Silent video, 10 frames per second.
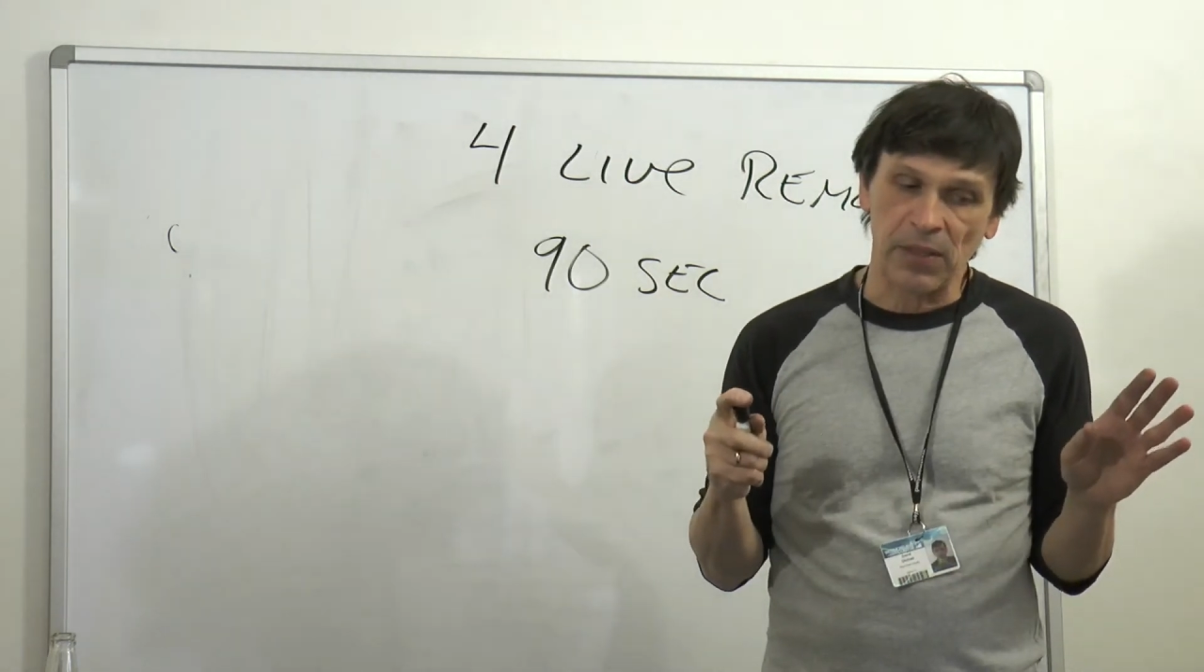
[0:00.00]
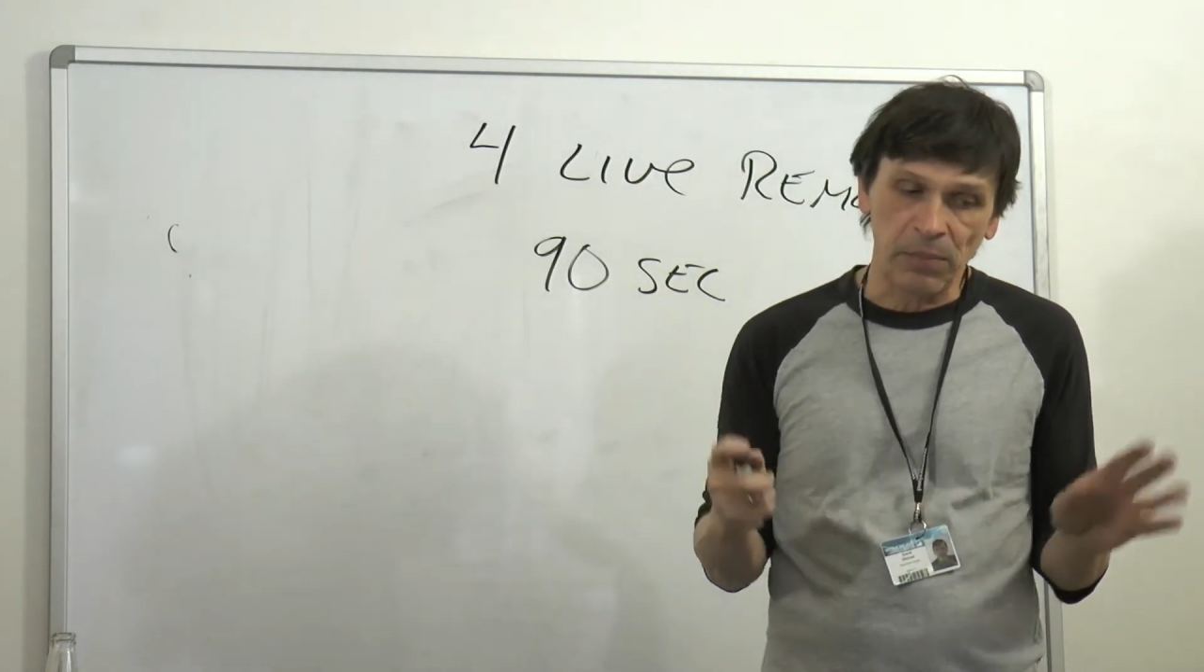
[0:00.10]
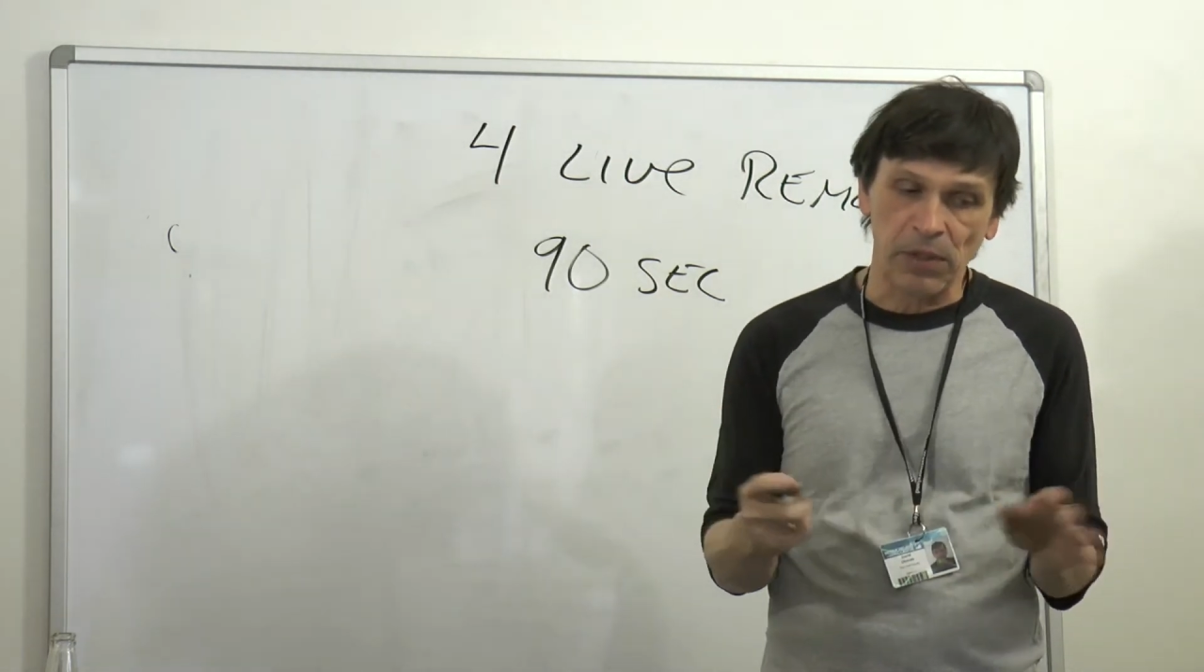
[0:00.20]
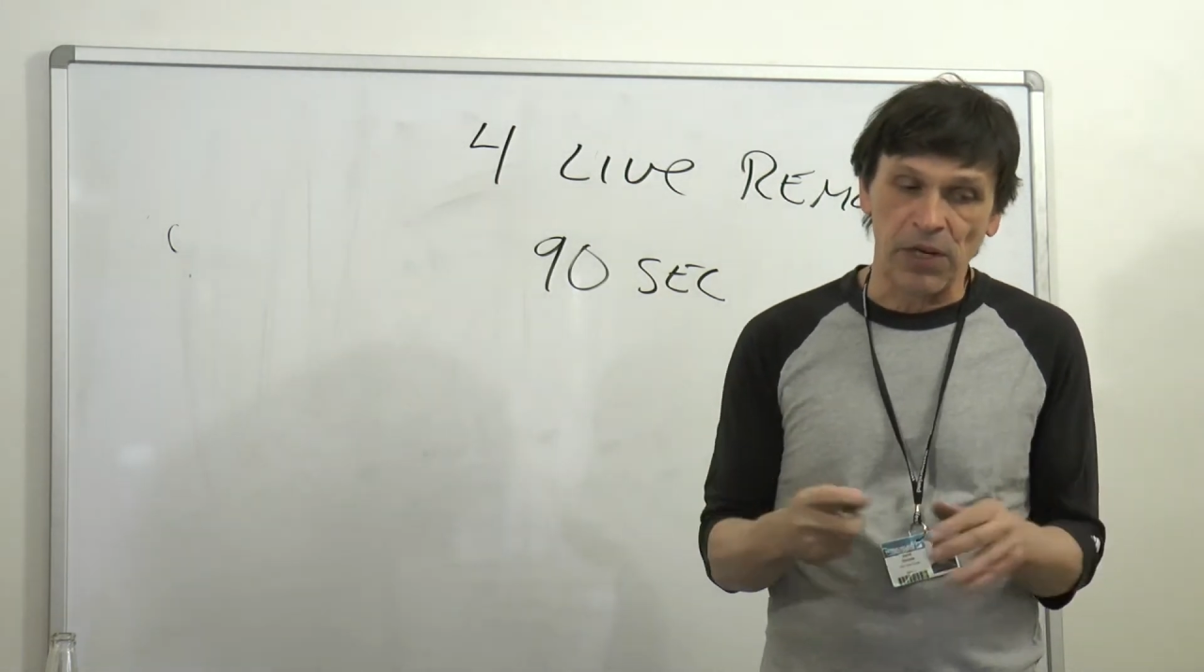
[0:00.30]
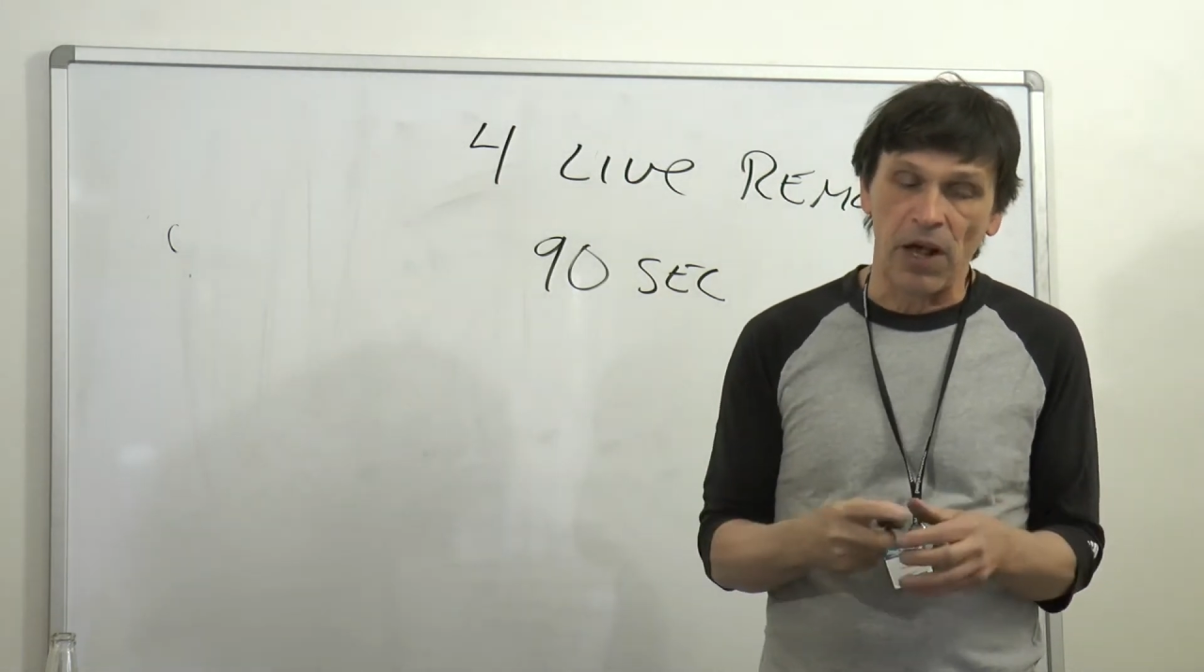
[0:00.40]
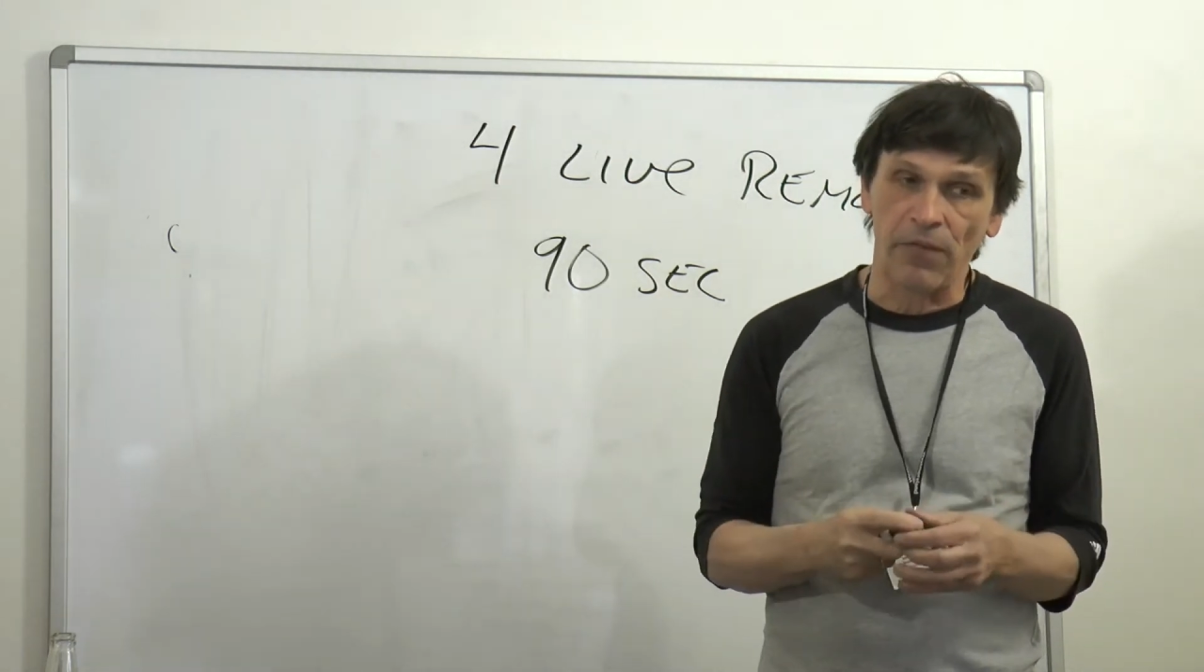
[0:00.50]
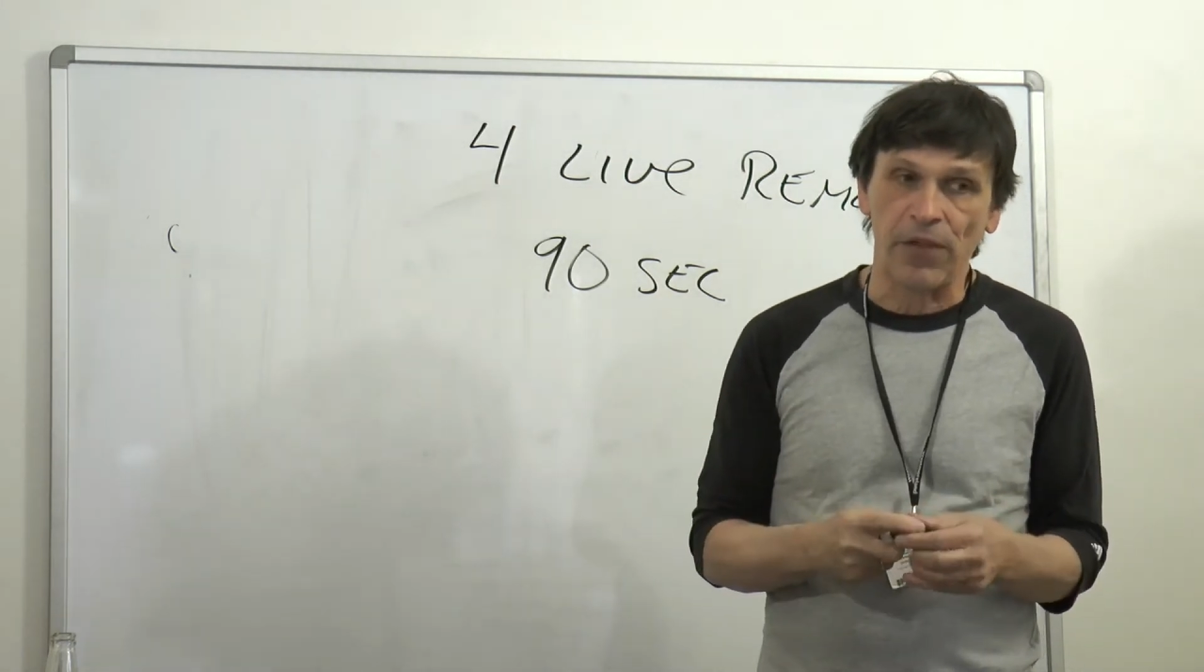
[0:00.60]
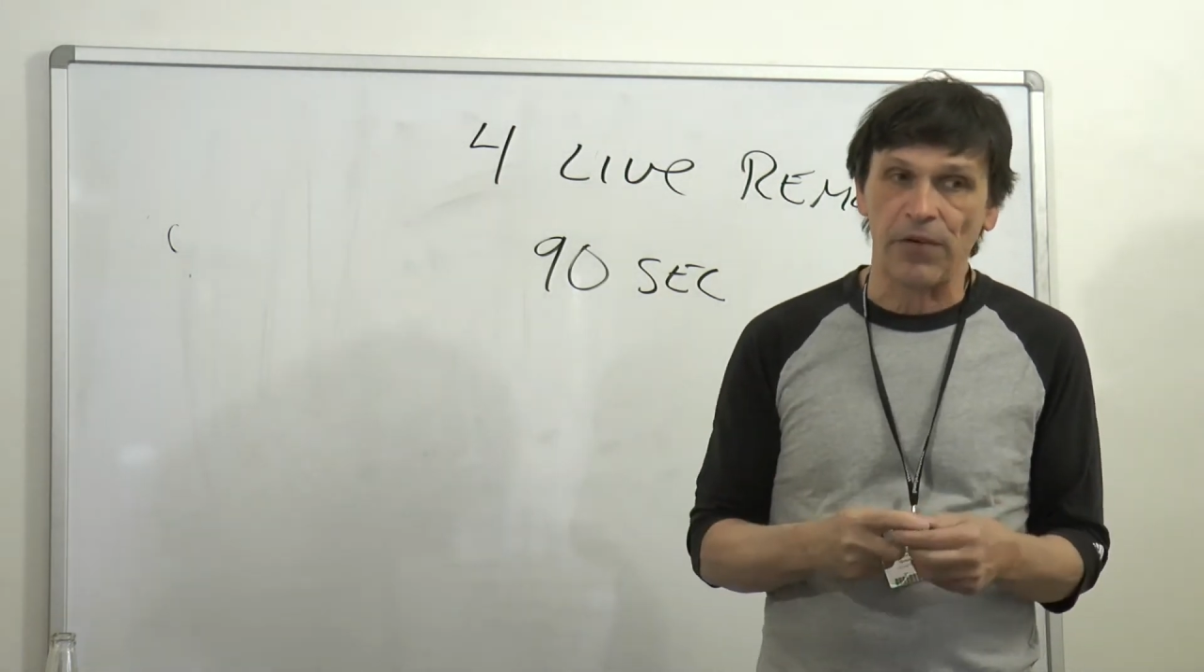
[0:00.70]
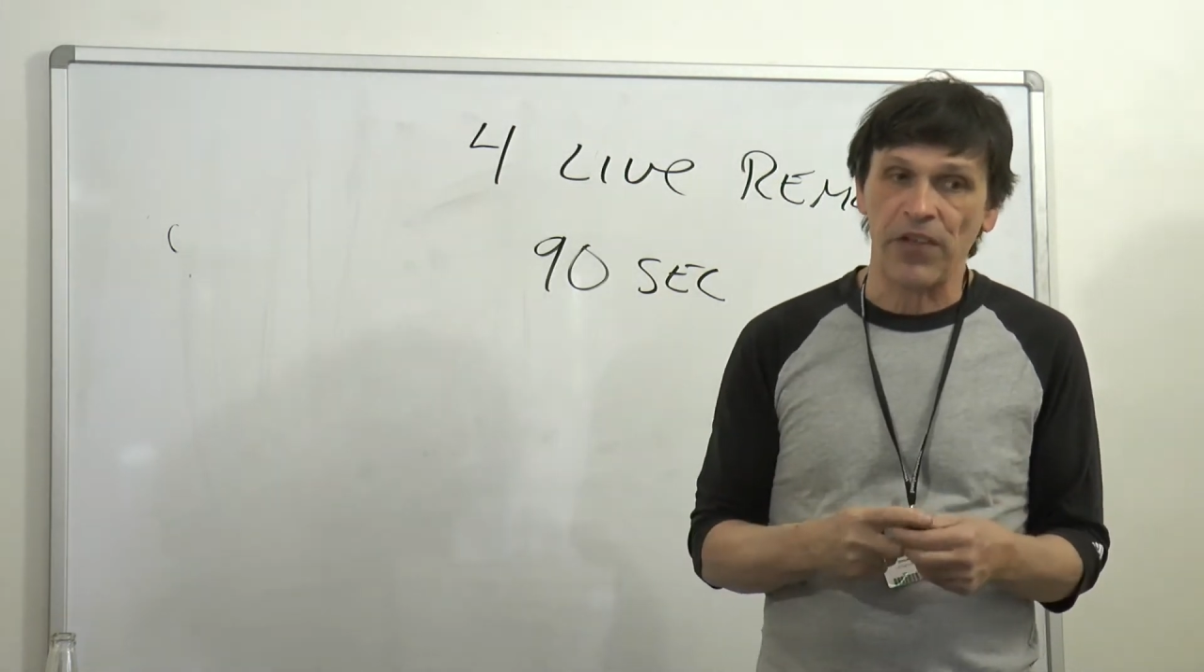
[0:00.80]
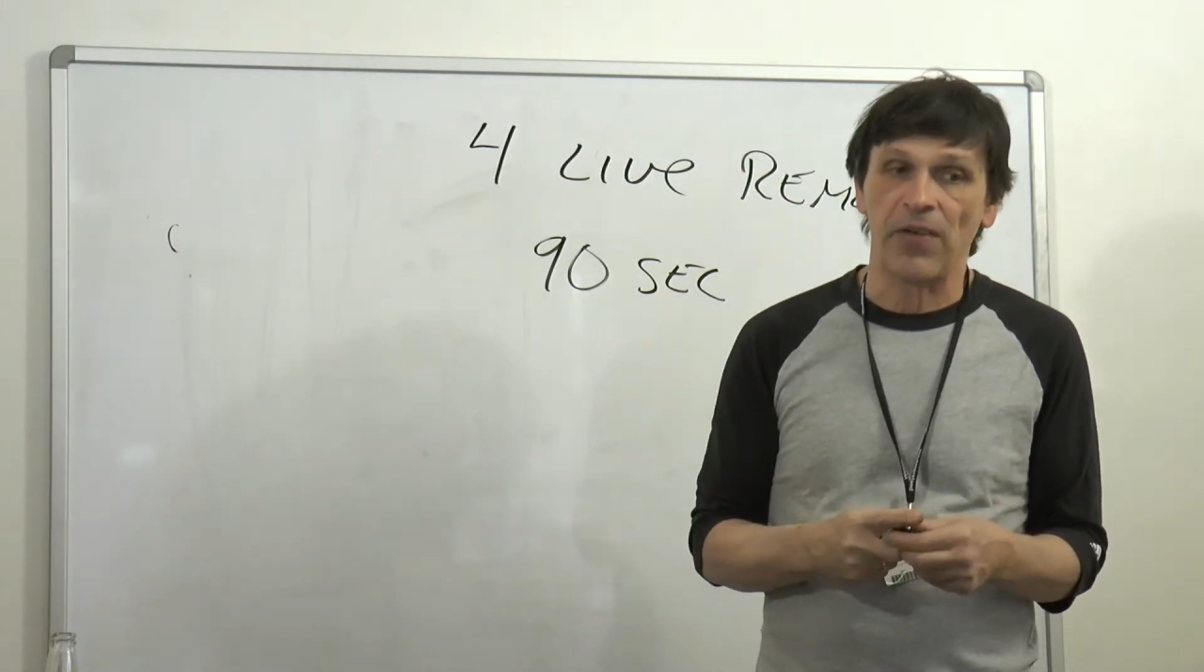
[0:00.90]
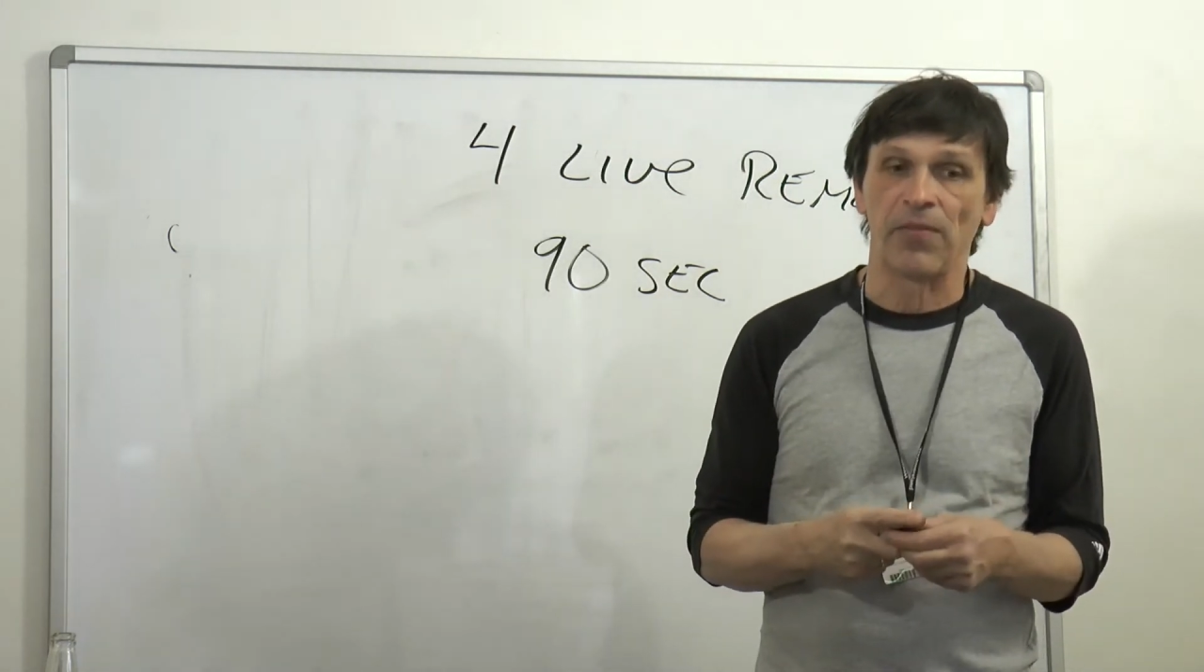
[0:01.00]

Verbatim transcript: simple enough that if you